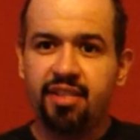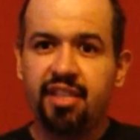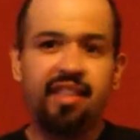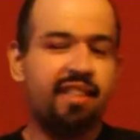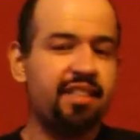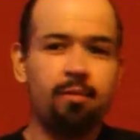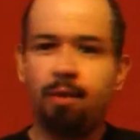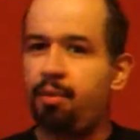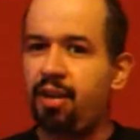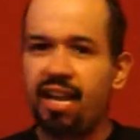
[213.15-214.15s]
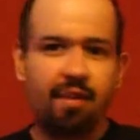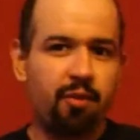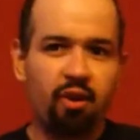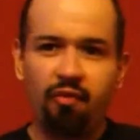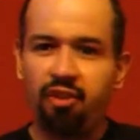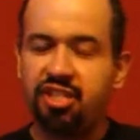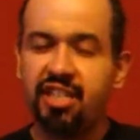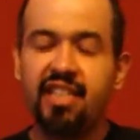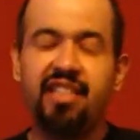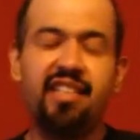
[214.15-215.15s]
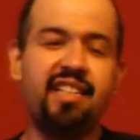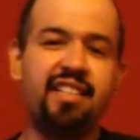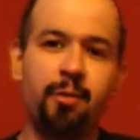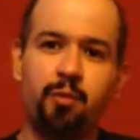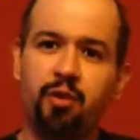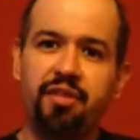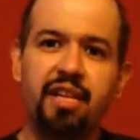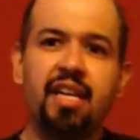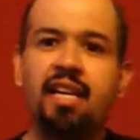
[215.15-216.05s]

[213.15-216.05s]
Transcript: John Cena doesn't want to put anyone over. John Cena doesn't sell moves.